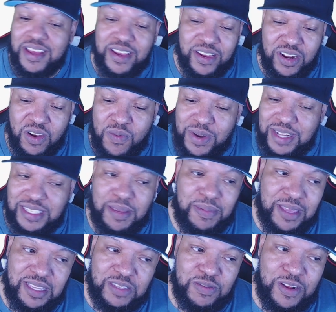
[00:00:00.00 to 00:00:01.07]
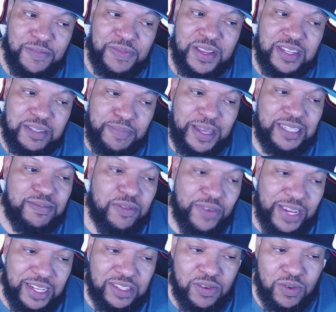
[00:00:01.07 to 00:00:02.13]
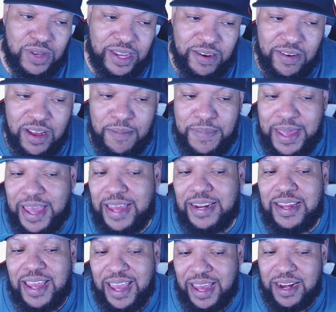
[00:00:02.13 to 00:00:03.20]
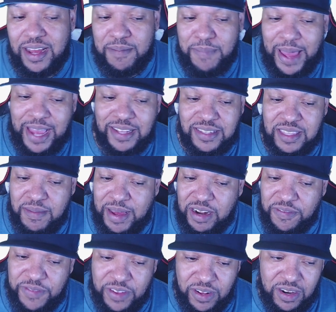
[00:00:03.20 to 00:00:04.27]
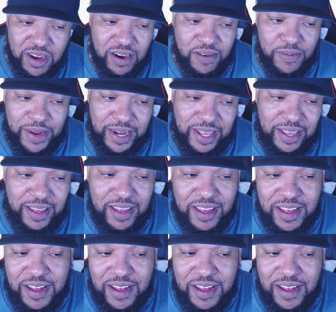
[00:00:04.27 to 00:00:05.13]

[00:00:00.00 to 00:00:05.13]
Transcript: You don't want to skip this one, Space Marine, so gear up and head back to the battlefield already.